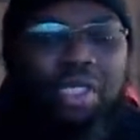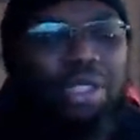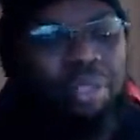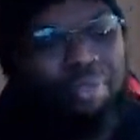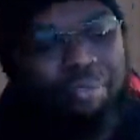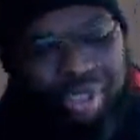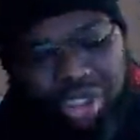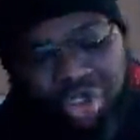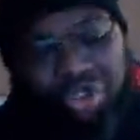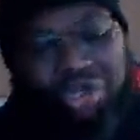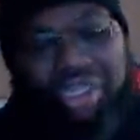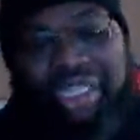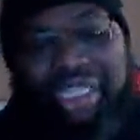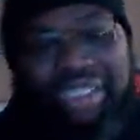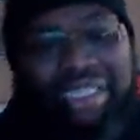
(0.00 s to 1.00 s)
be sure
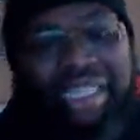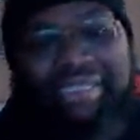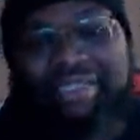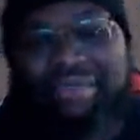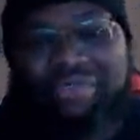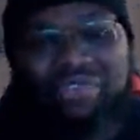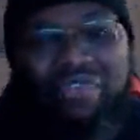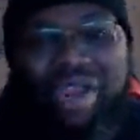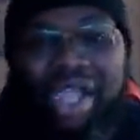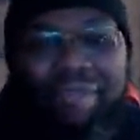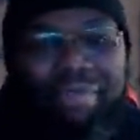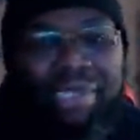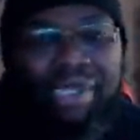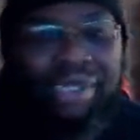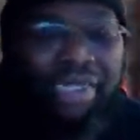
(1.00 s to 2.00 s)
to hit that subscribe
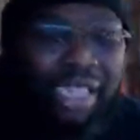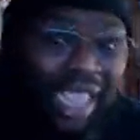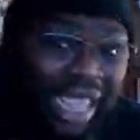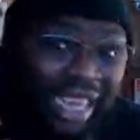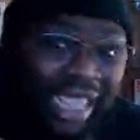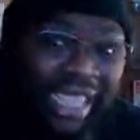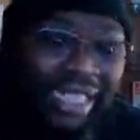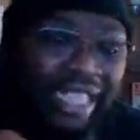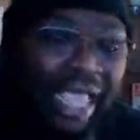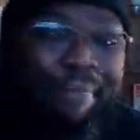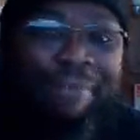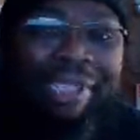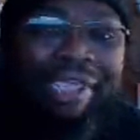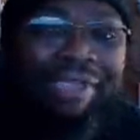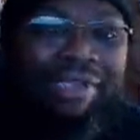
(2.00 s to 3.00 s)
button and hit
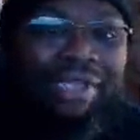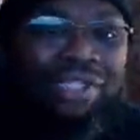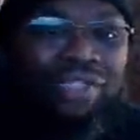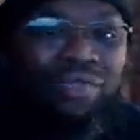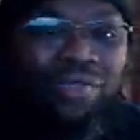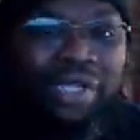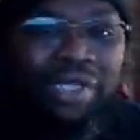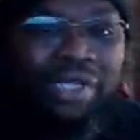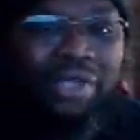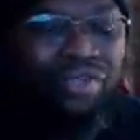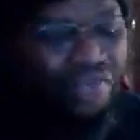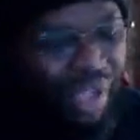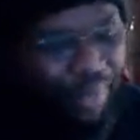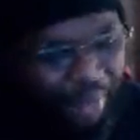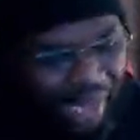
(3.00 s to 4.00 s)
that bell as well, and
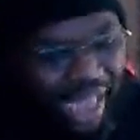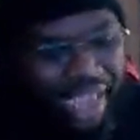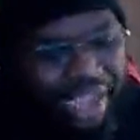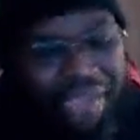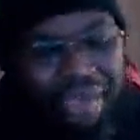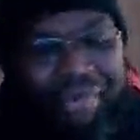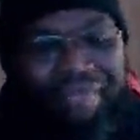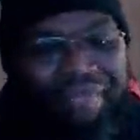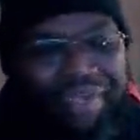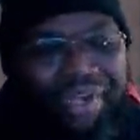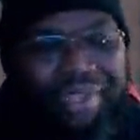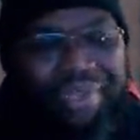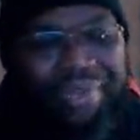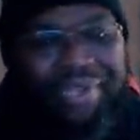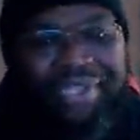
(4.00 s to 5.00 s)
drop a like on the
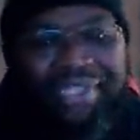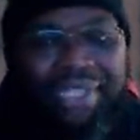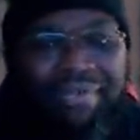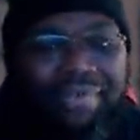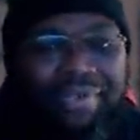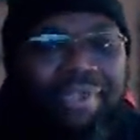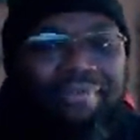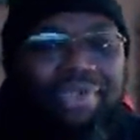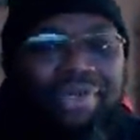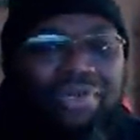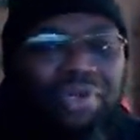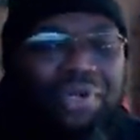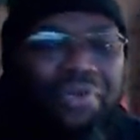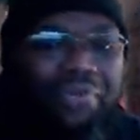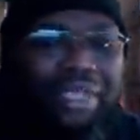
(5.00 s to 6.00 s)
video, because I will be
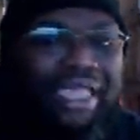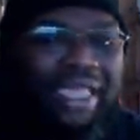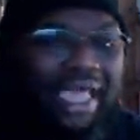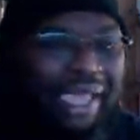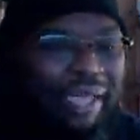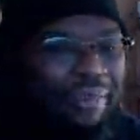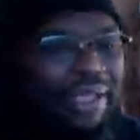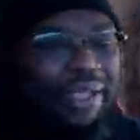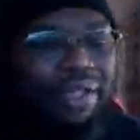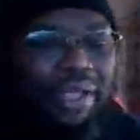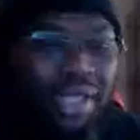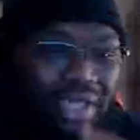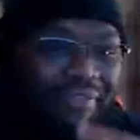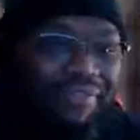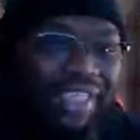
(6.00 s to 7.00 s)
doing a recap
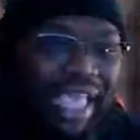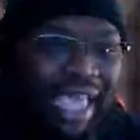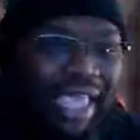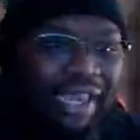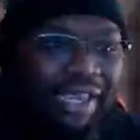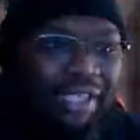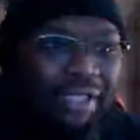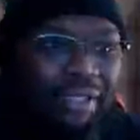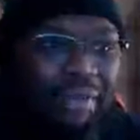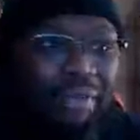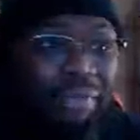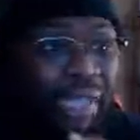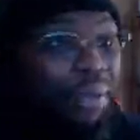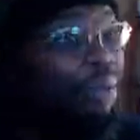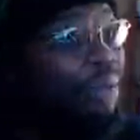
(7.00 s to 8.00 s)
of that
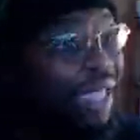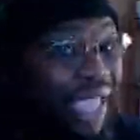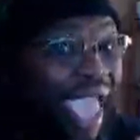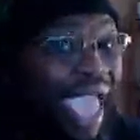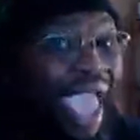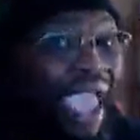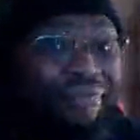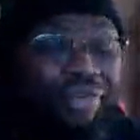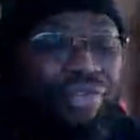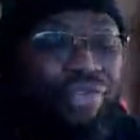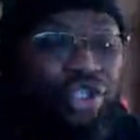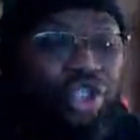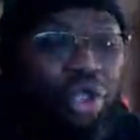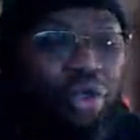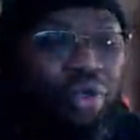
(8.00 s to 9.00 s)
probably after the
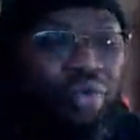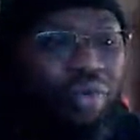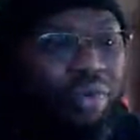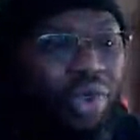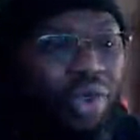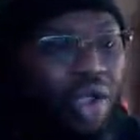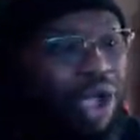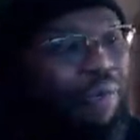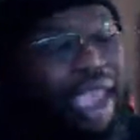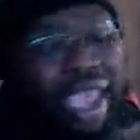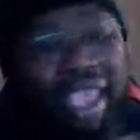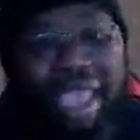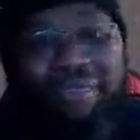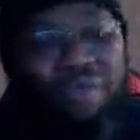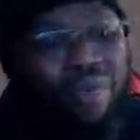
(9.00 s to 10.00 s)
show, or I might
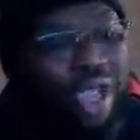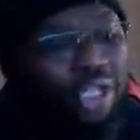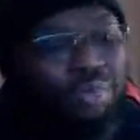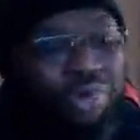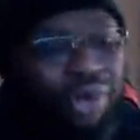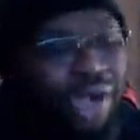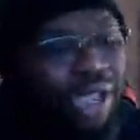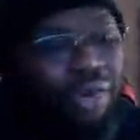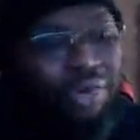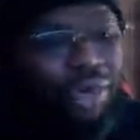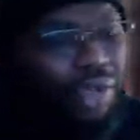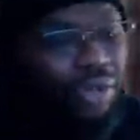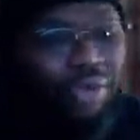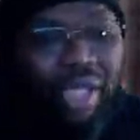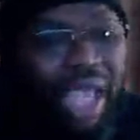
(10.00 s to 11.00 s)
have a watch party. I don't
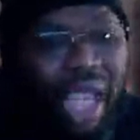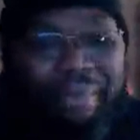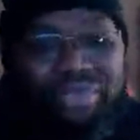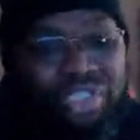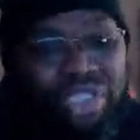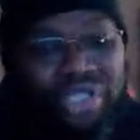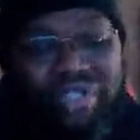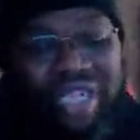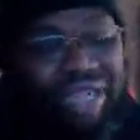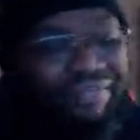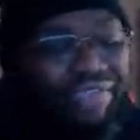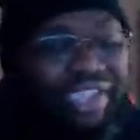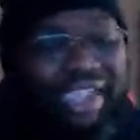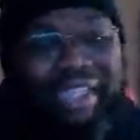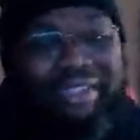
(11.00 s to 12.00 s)
know. I'm still trying to
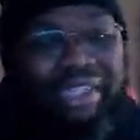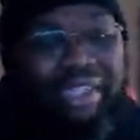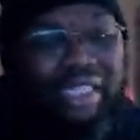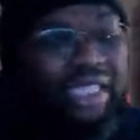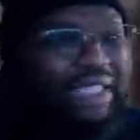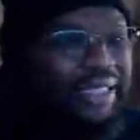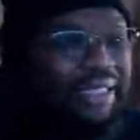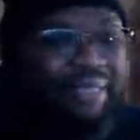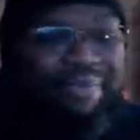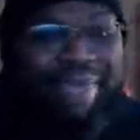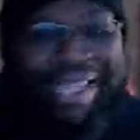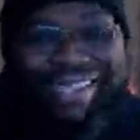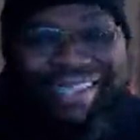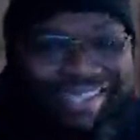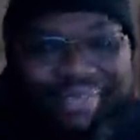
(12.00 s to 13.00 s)
figure out the
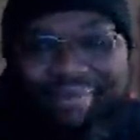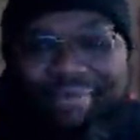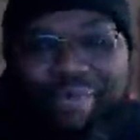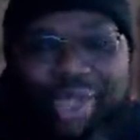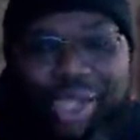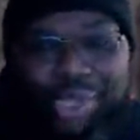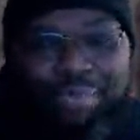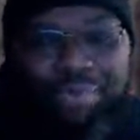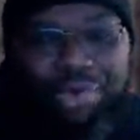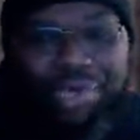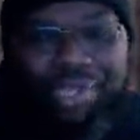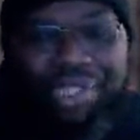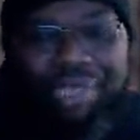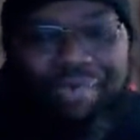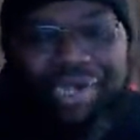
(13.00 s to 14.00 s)
semantics of a watch
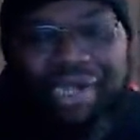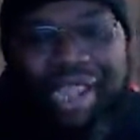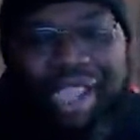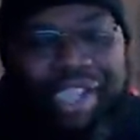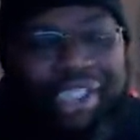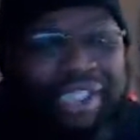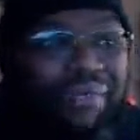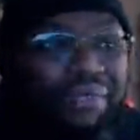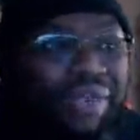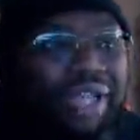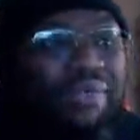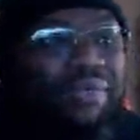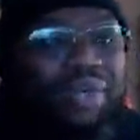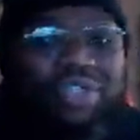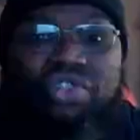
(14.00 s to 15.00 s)
party and whatnot, because I really
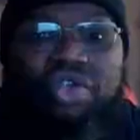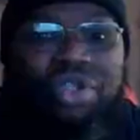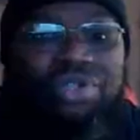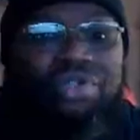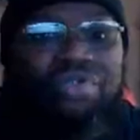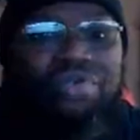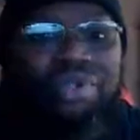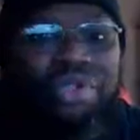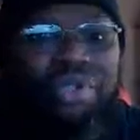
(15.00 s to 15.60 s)
want to start doing those.